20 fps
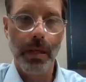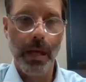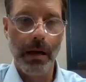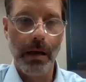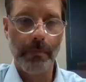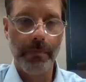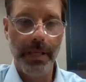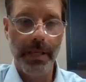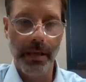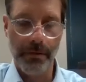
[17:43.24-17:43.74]

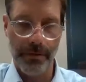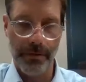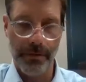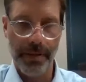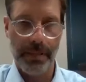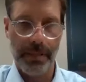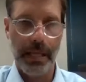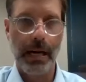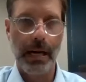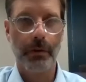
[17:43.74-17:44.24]
The other
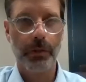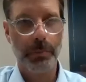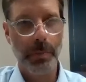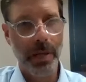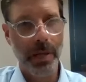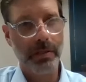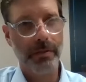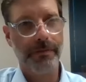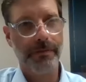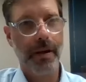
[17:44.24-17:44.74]
thing that I'll
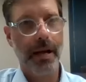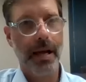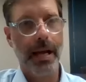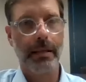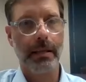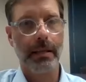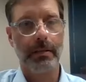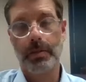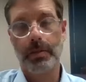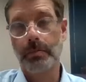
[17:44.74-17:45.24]

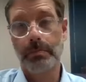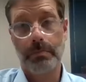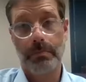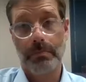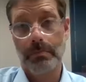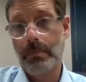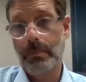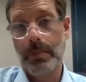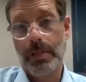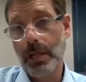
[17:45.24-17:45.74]
specify, it's
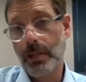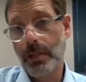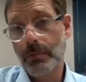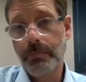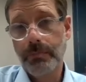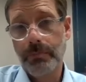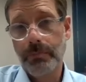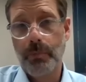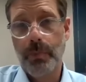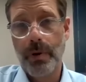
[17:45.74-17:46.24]
just
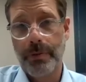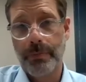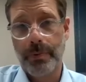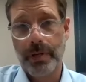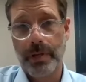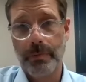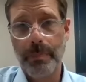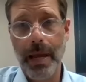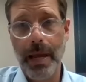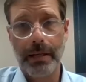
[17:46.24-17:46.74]
with
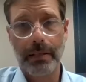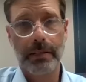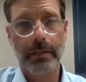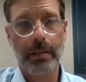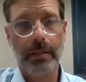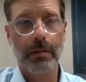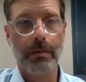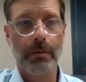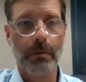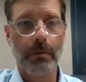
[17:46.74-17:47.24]
respect
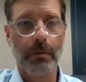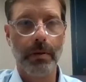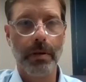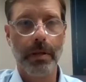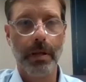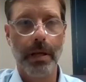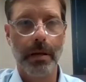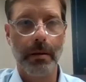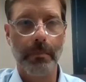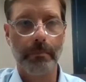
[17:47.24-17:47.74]
to
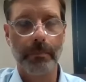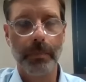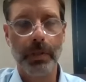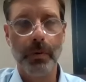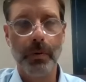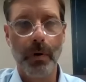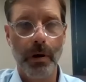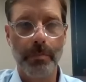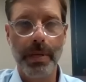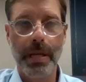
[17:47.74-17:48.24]

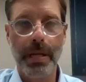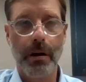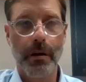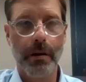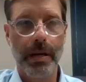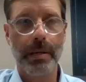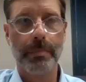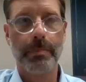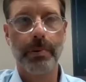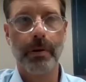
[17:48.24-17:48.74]
our
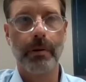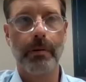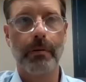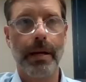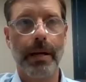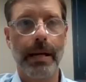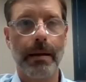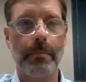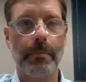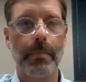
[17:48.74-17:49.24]
BRE
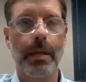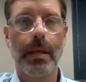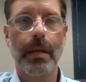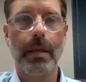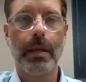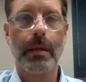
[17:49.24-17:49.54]
program,